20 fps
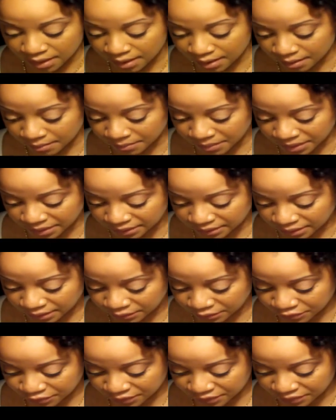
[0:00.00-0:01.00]
Um,
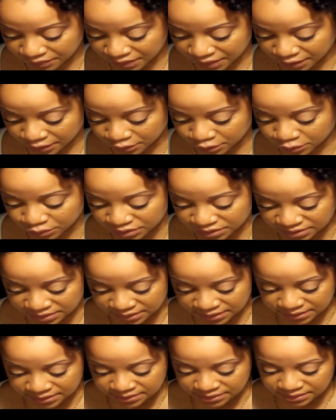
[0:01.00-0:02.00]
another thing that I
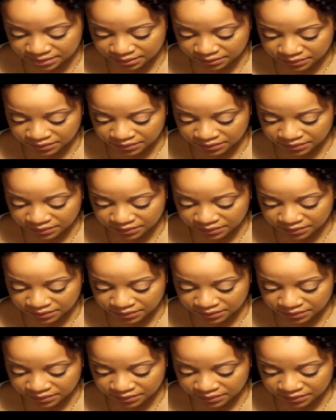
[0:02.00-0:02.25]
noticed is